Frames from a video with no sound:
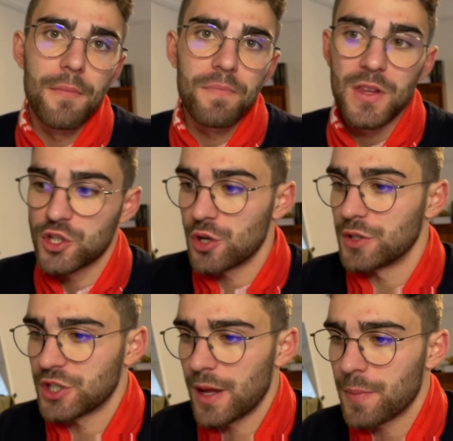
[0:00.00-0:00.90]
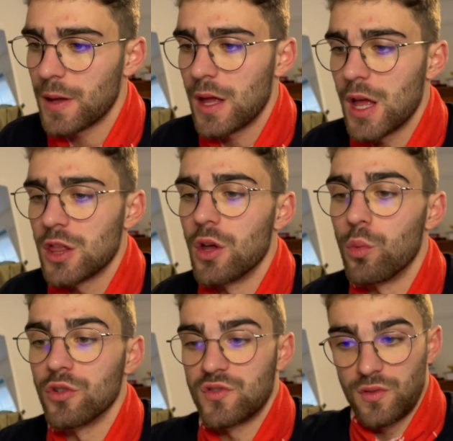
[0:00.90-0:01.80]
stewardship that
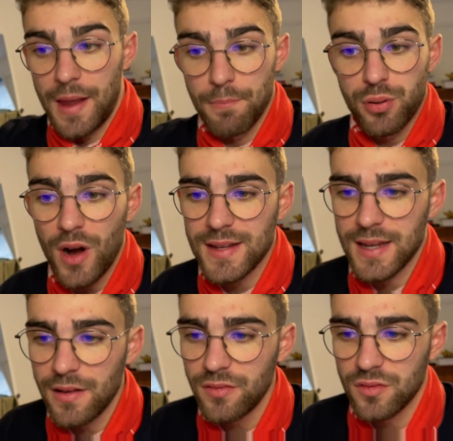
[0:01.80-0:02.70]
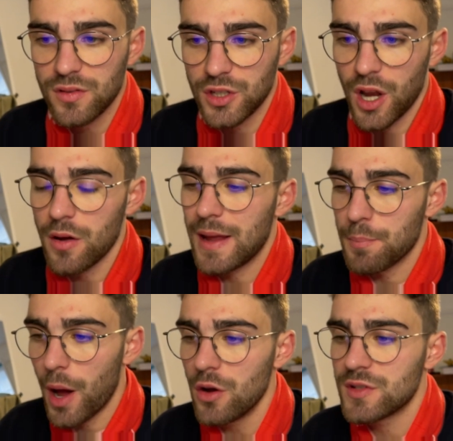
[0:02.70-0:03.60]
was impressive,
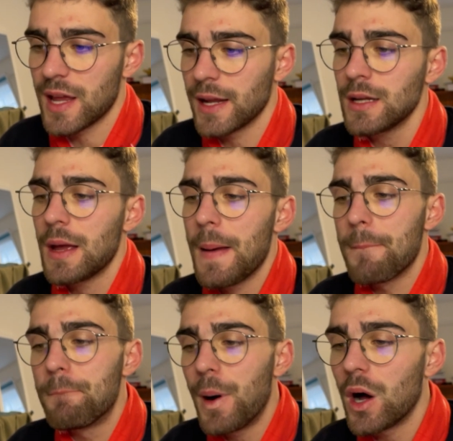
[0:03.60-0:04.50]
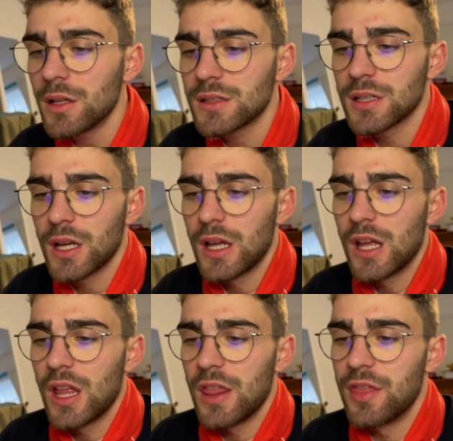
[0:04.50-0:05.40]
imposing, but
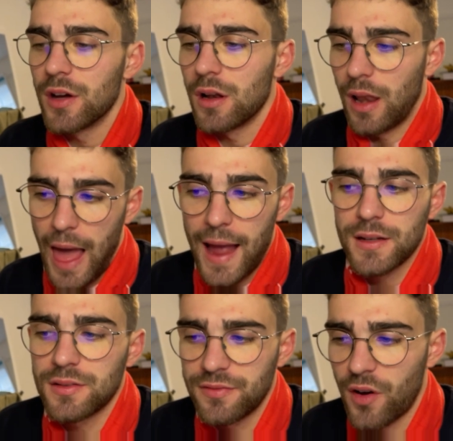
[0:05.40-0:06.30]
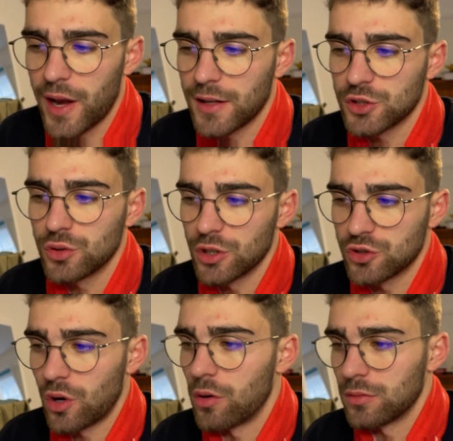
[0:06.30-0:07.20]
that lacked financial
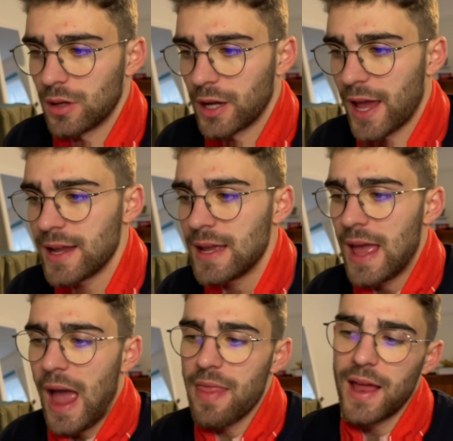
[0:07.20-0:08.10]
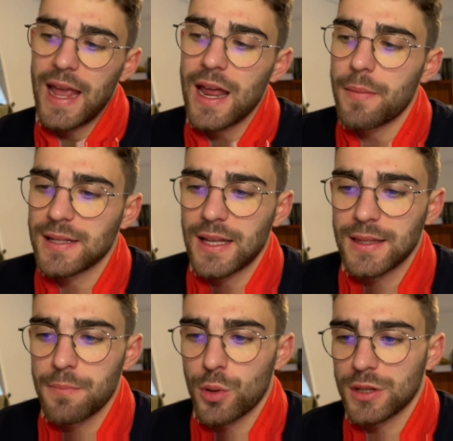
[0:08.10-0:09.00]
control, okay? And then era
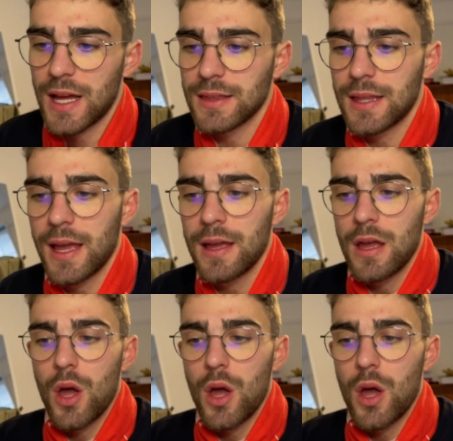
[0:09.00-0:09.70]
bastante importante,